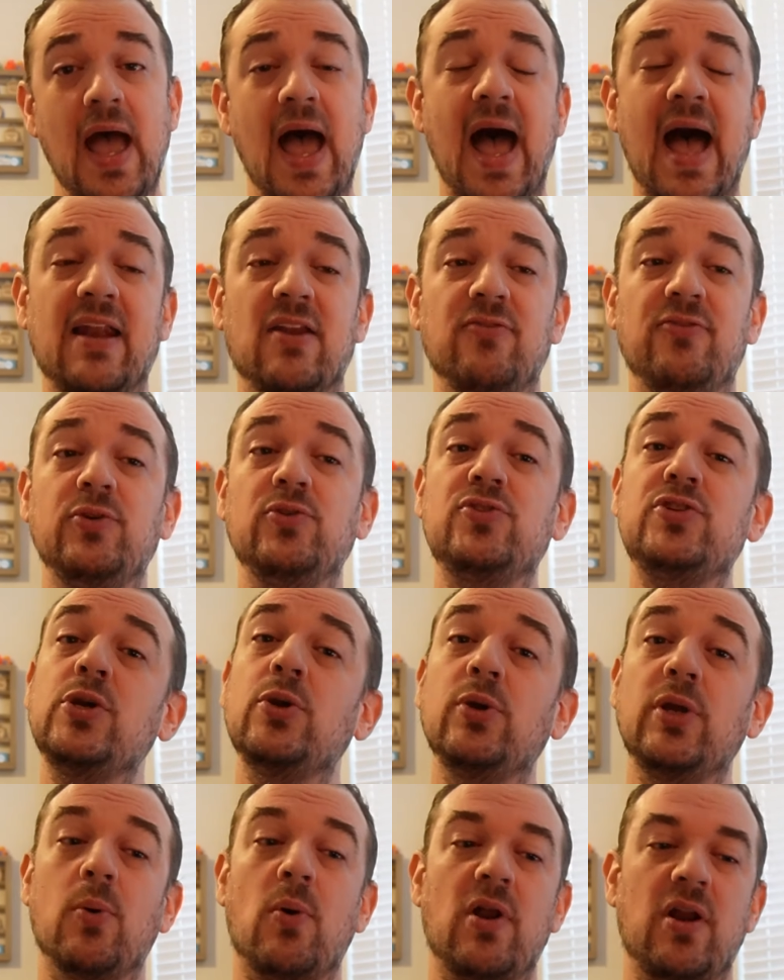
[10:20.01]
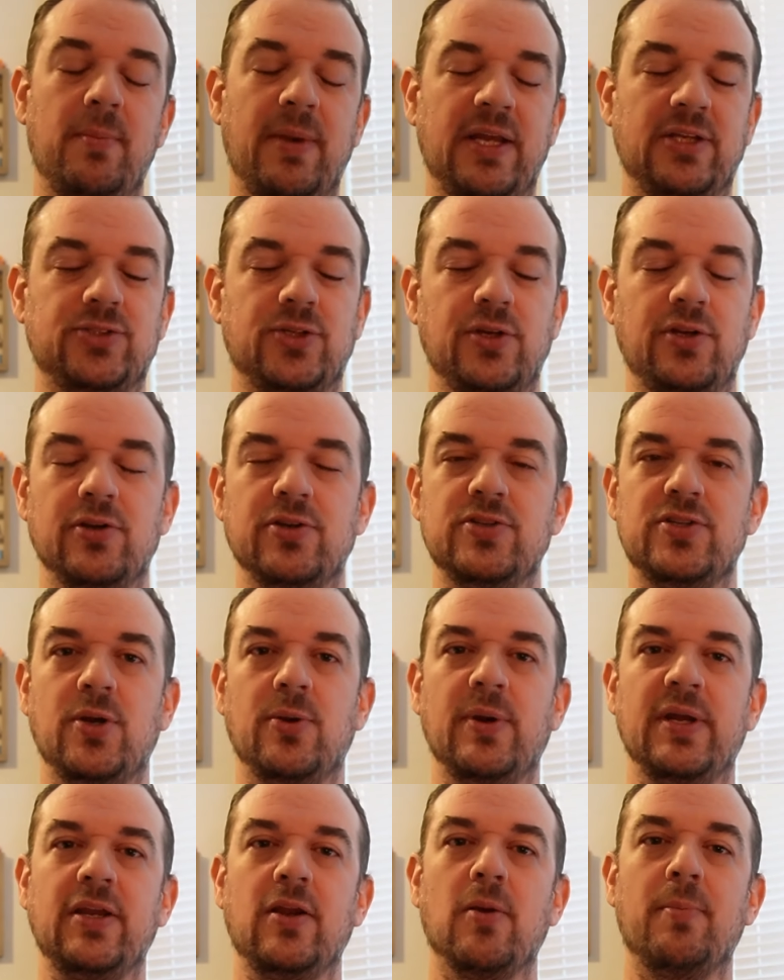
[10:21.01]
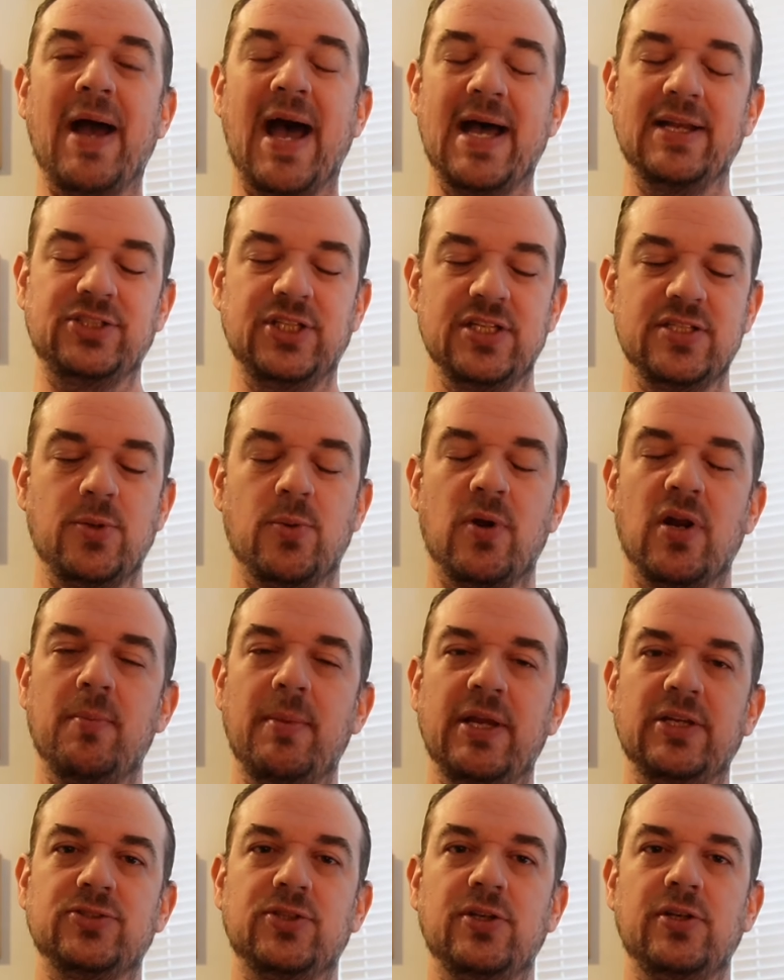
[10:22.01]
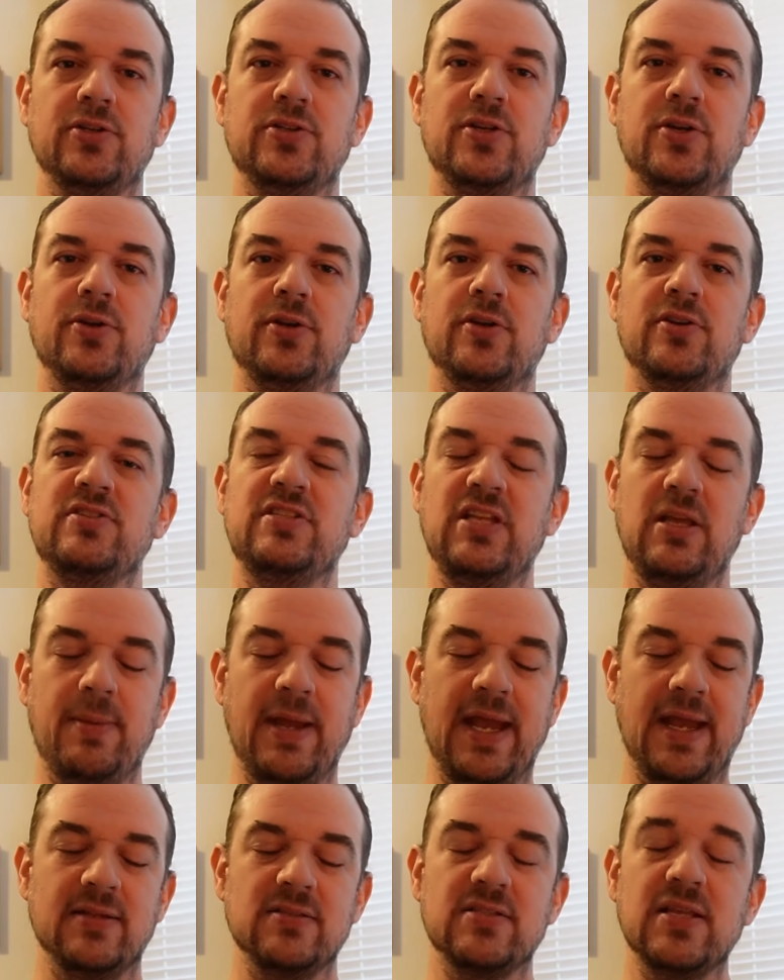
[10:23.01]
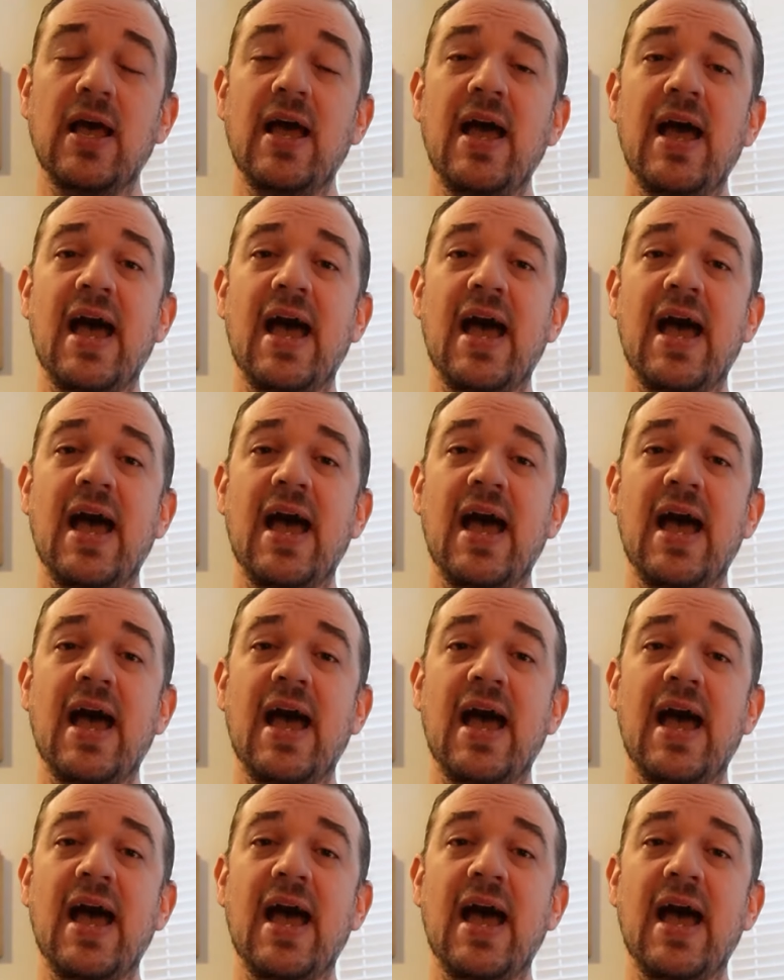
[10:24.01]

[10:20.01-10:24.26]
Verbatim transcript: And if you do, you want to make sure you're doing your patches, you want to make sure you're doing your C-bands,